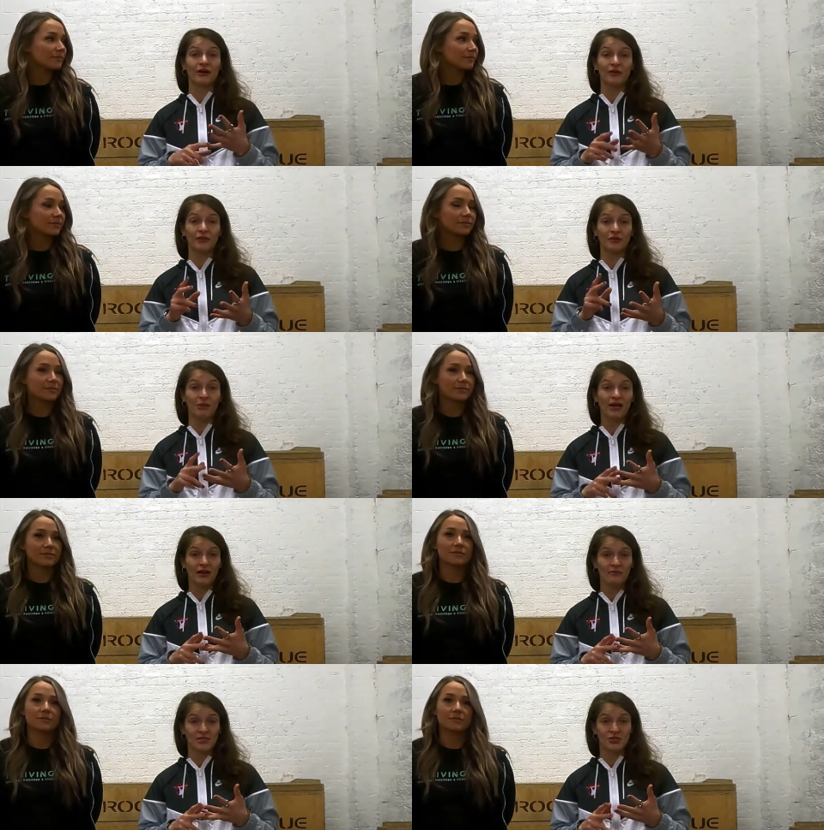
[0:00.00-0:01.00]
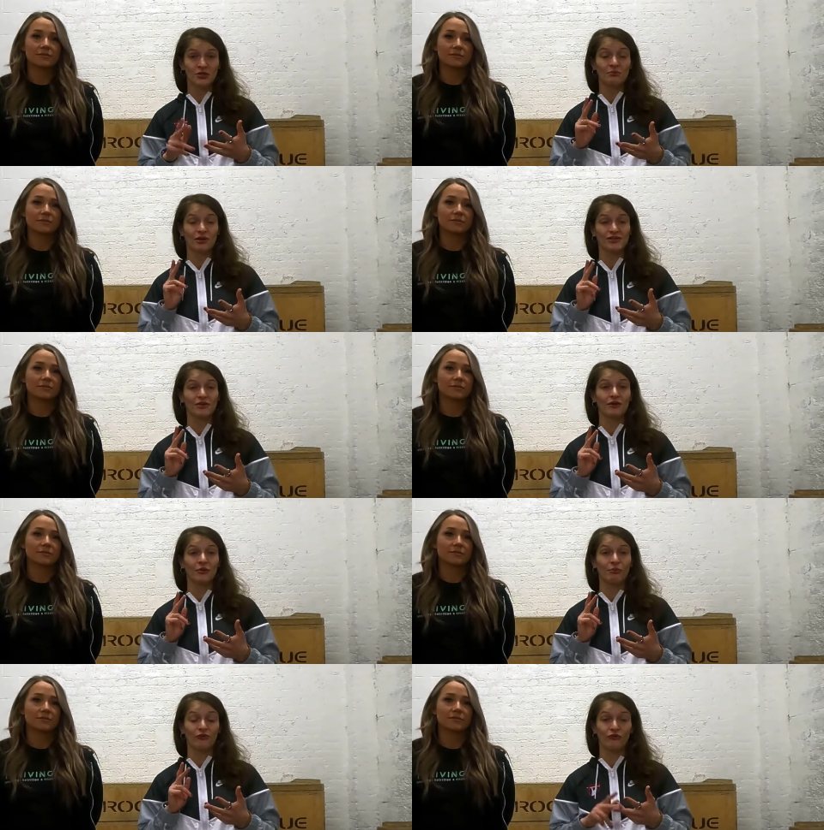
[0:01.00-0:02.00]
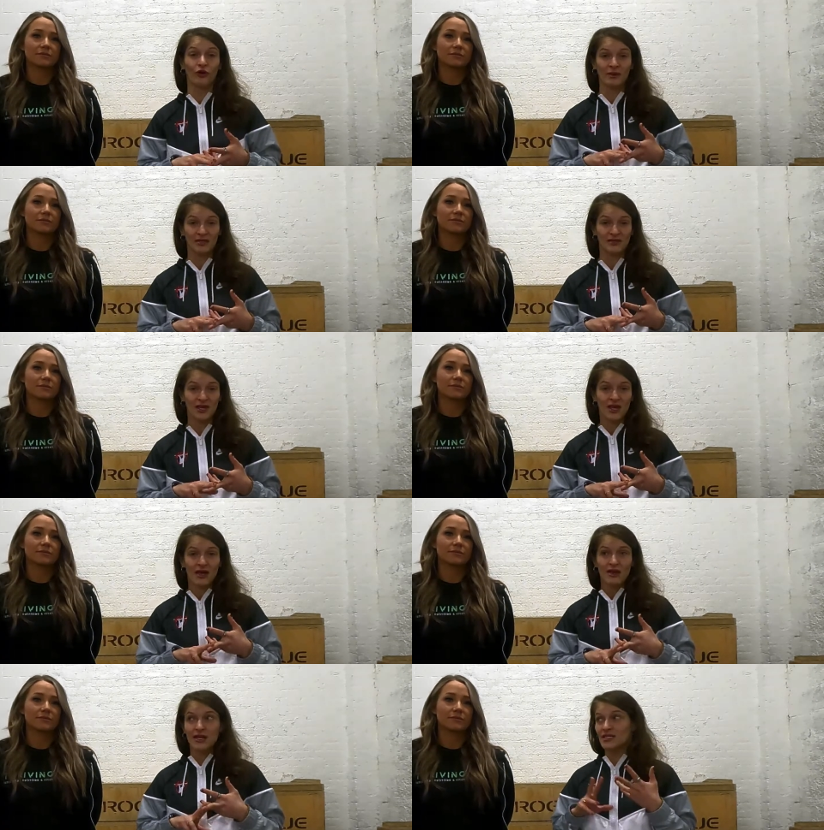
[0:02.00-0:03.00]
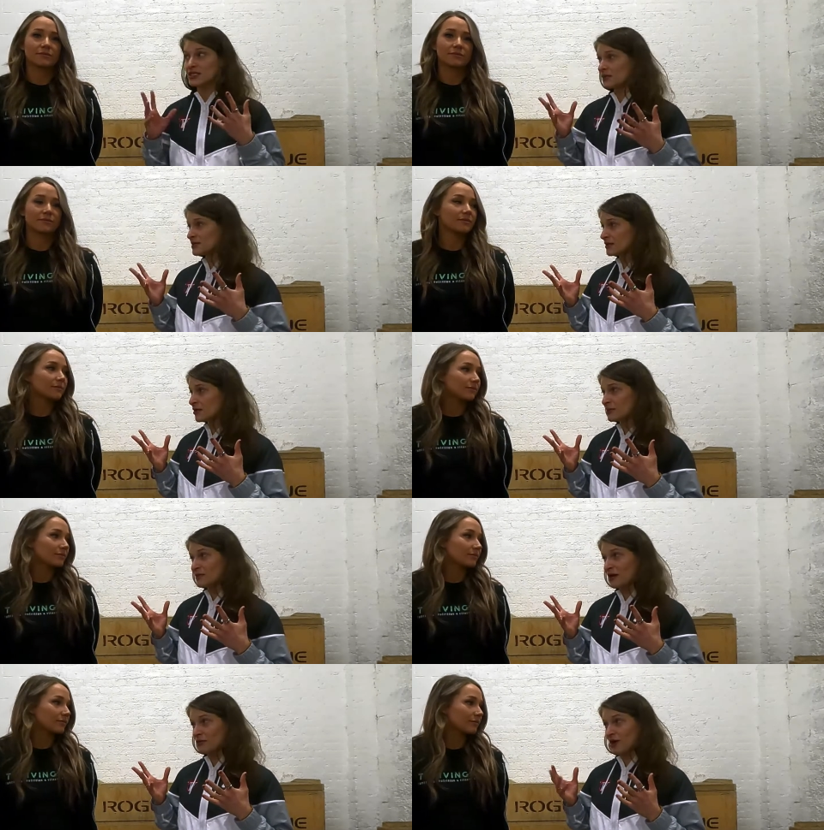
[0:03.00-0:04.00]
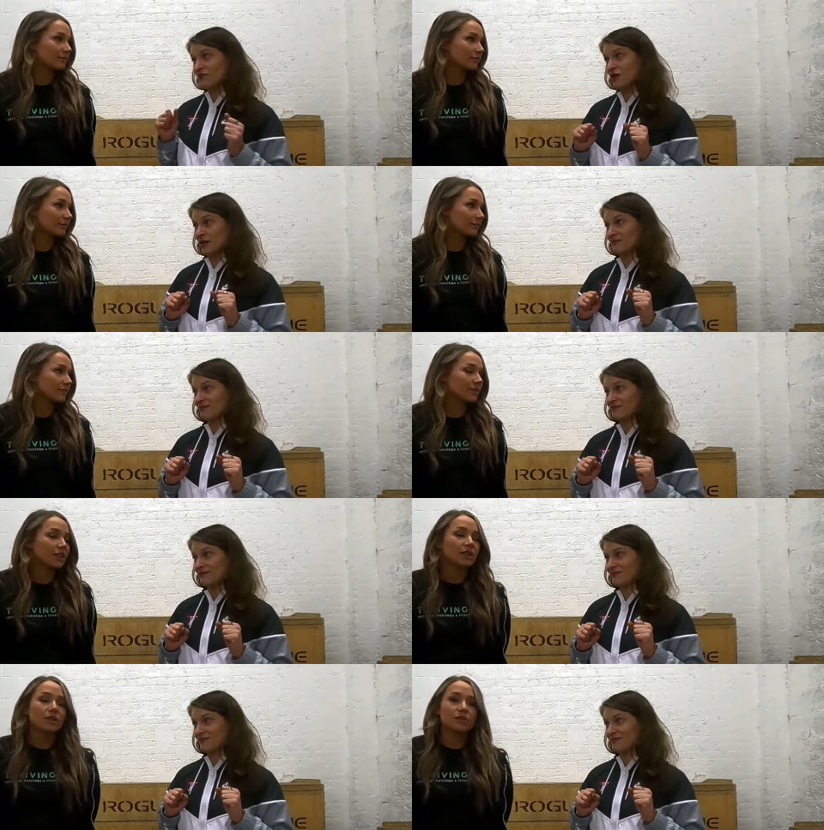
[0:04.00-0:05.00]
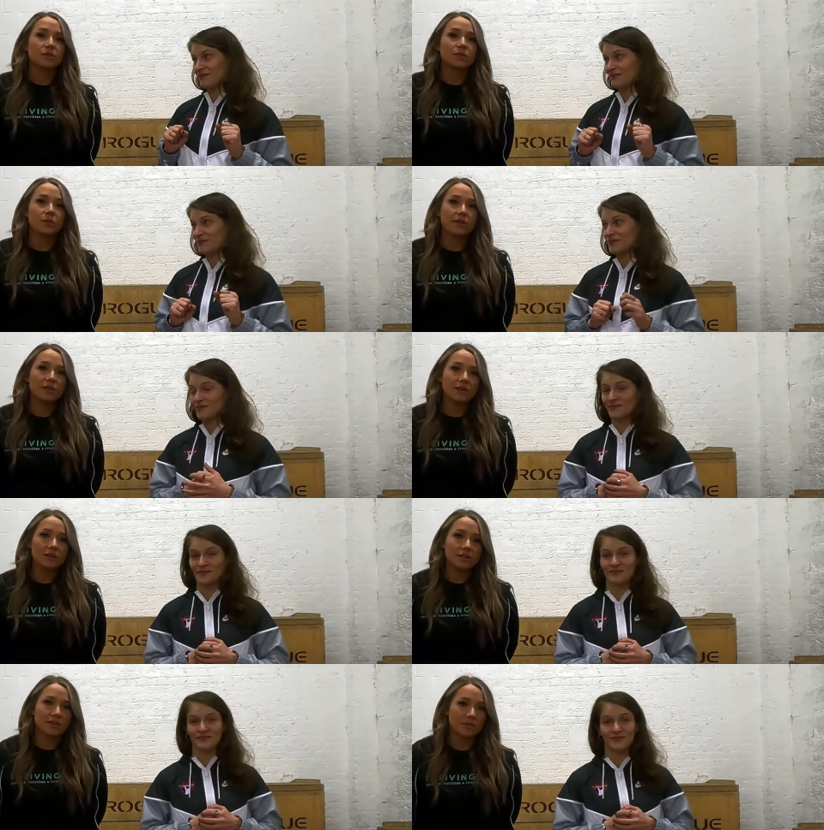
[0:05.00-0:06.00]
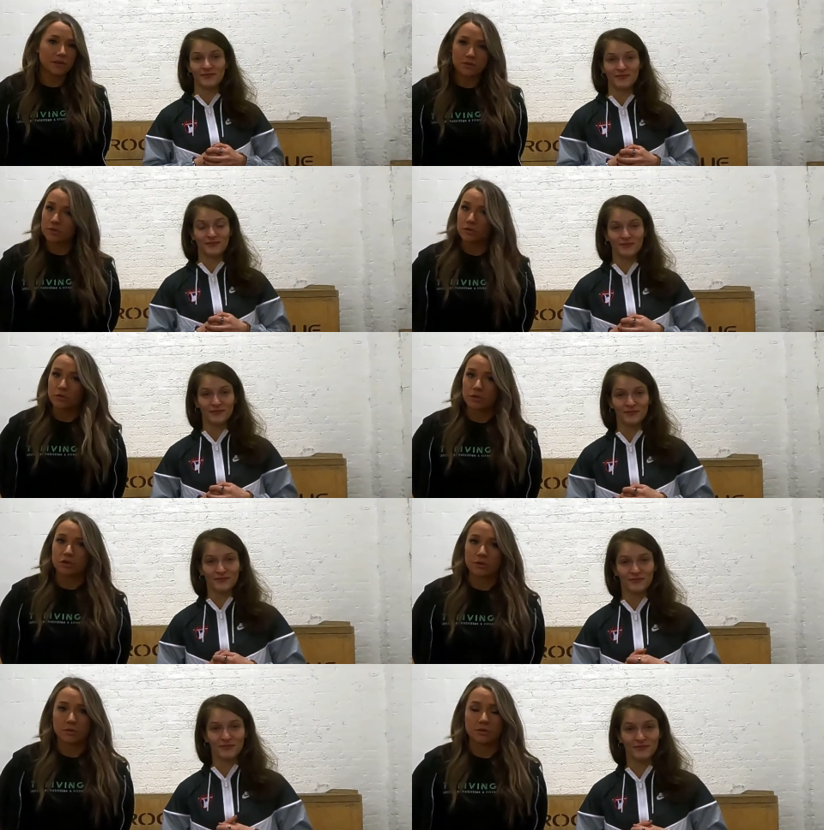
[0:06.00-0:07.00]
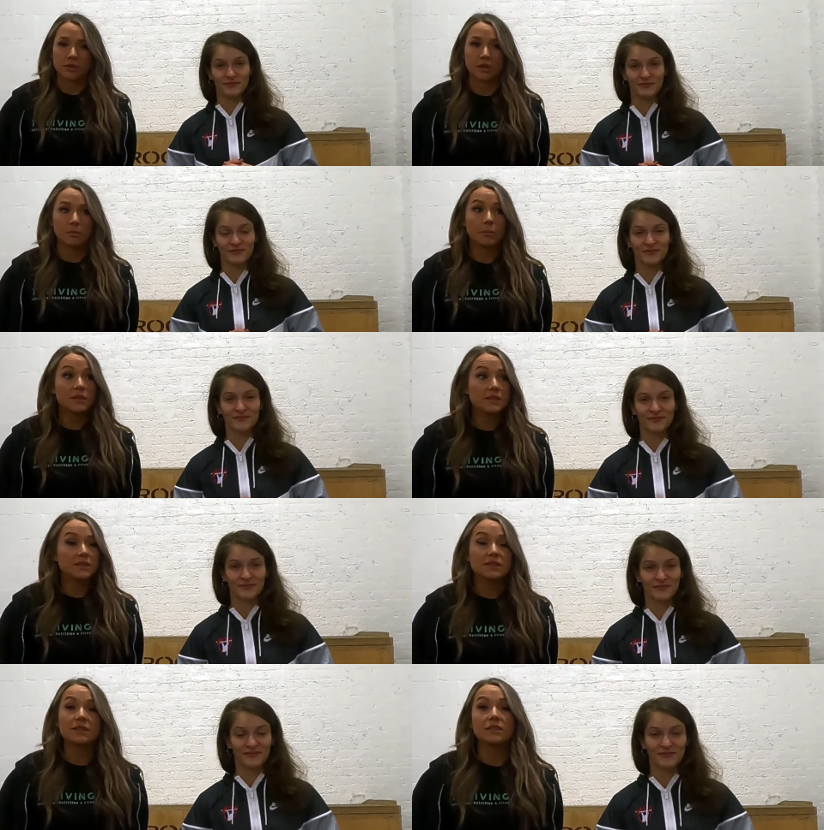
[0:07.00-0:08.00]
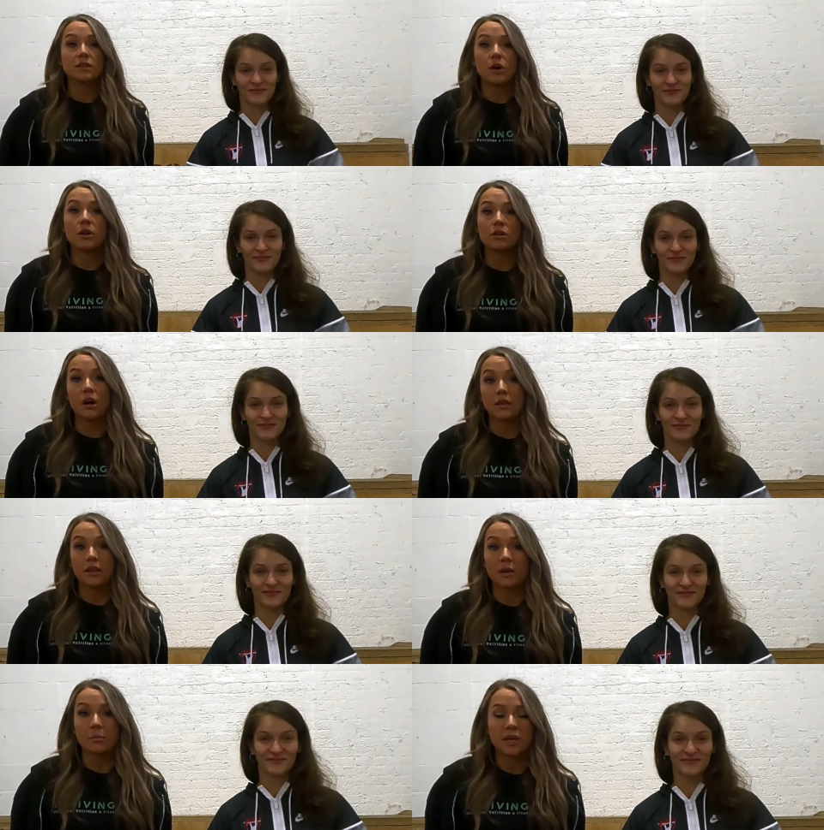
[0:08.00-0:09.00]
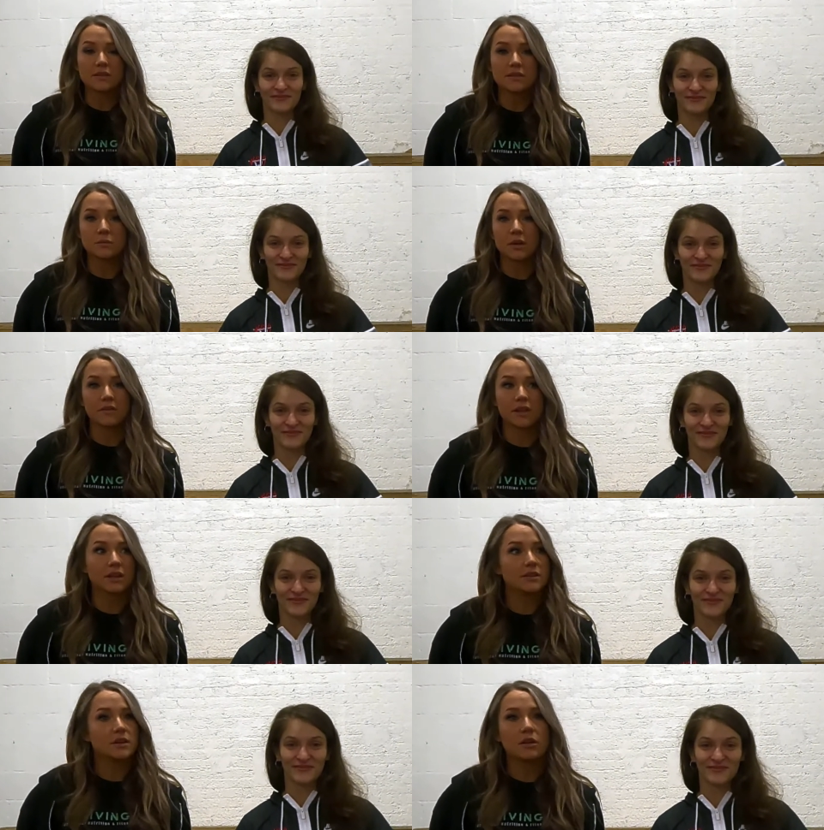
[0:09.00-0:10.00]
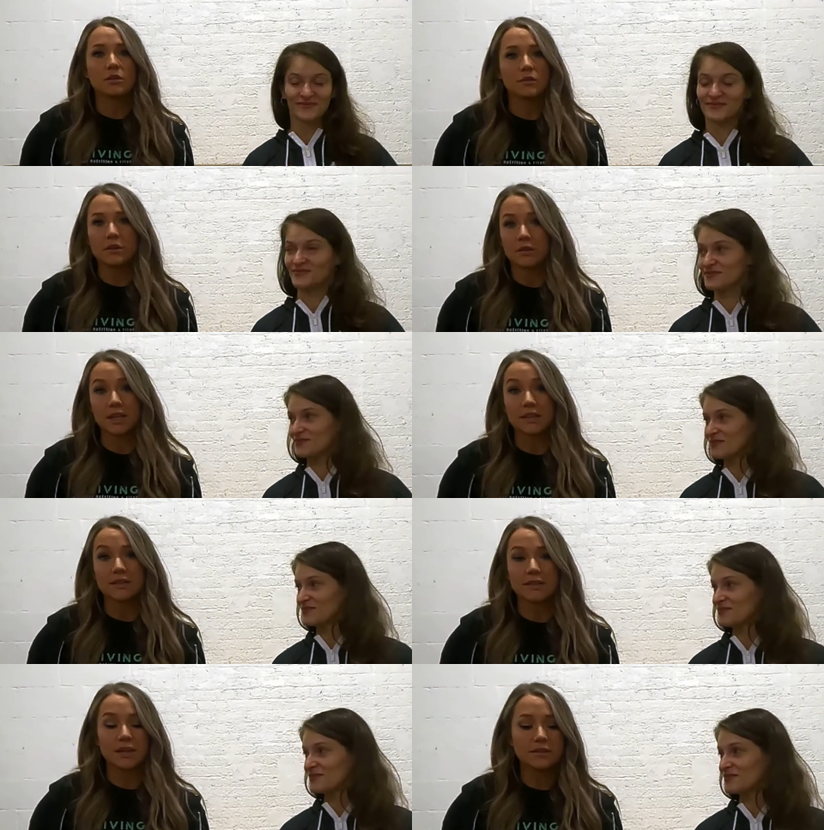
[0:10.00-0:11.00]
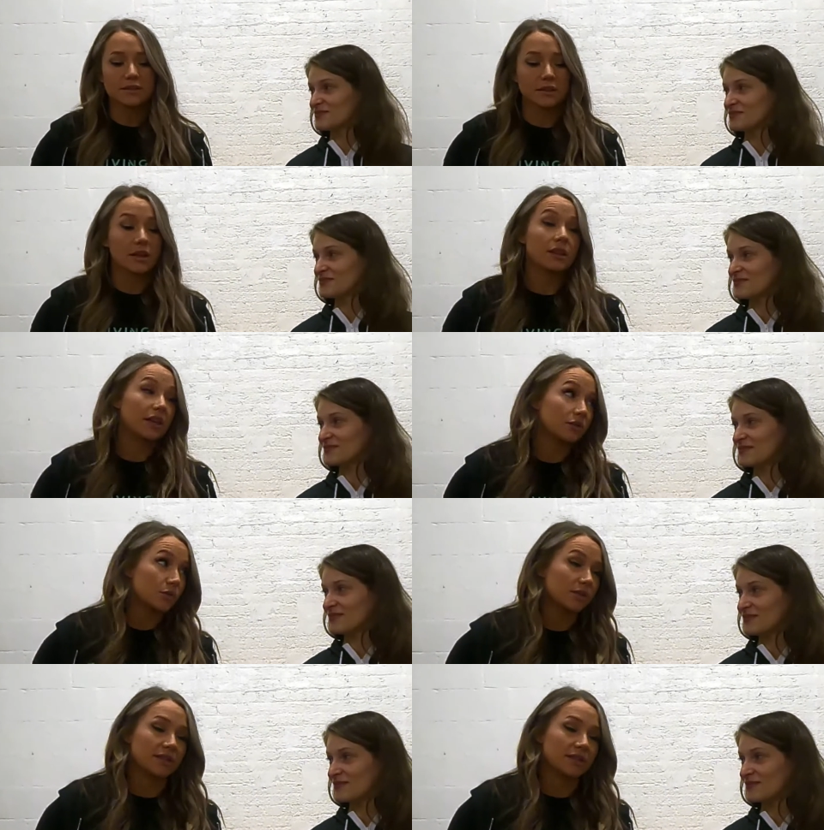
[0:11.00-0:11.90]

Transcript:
Speaker 1: their health, their body composition, but also their performance. Casey, tell us a little bit about Thriving on. So Thriving On
Speaker 2: is a functional nutrition coaching business that is all online based. We have clients all over the United States. Uh, like